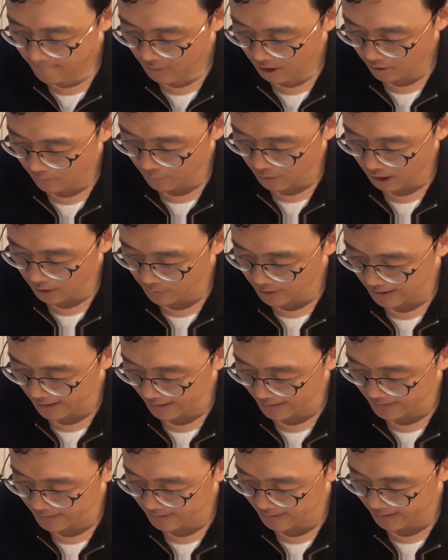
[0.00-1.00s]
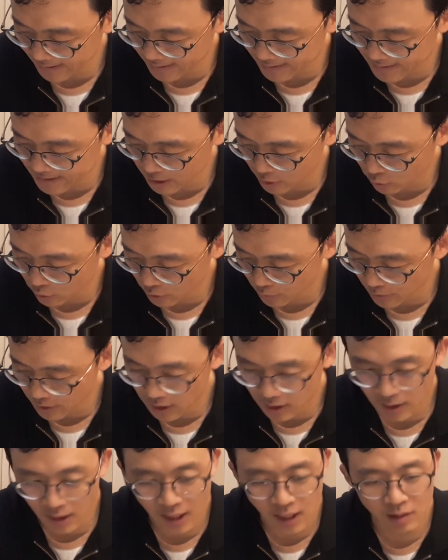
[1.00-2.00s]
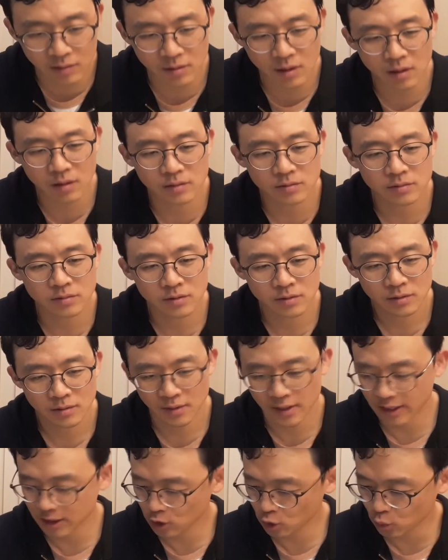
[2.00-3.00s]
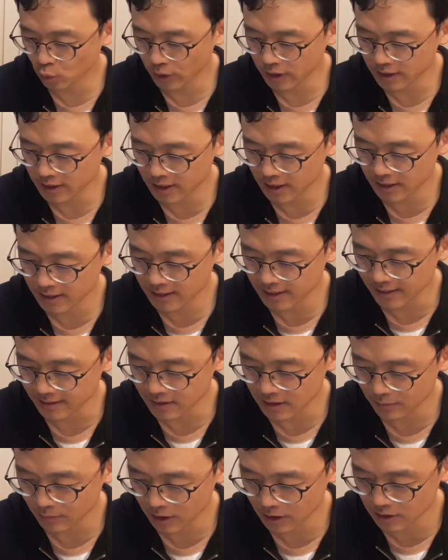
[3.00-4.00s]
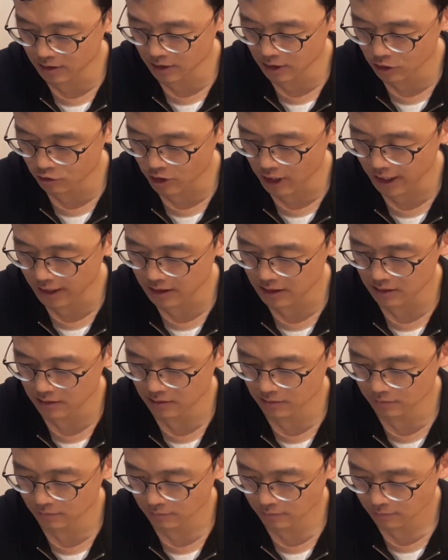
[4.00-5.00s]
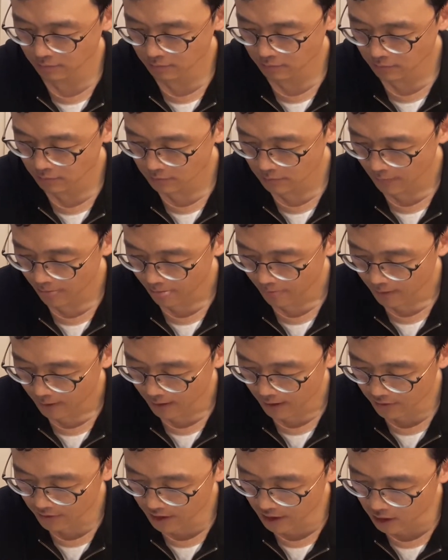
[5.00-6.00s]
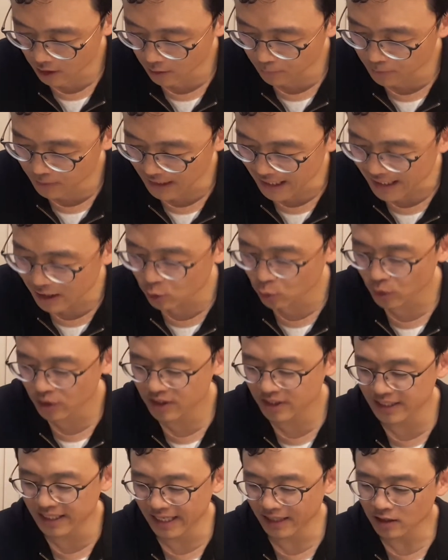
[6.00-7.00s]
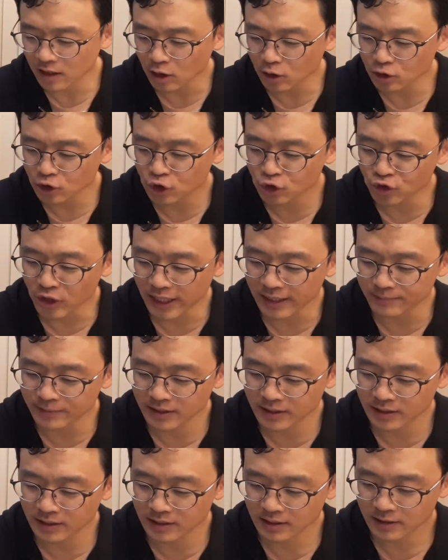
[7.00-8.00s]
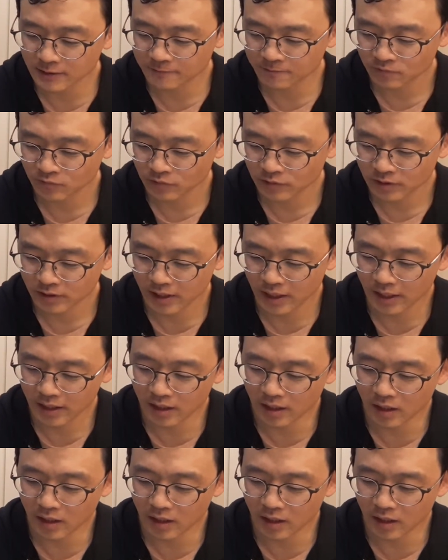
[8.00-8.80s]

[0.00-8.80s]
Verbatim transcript: a baby alligator would be how long? Like 20 centimeters, right? And they are black with yellow stripes. They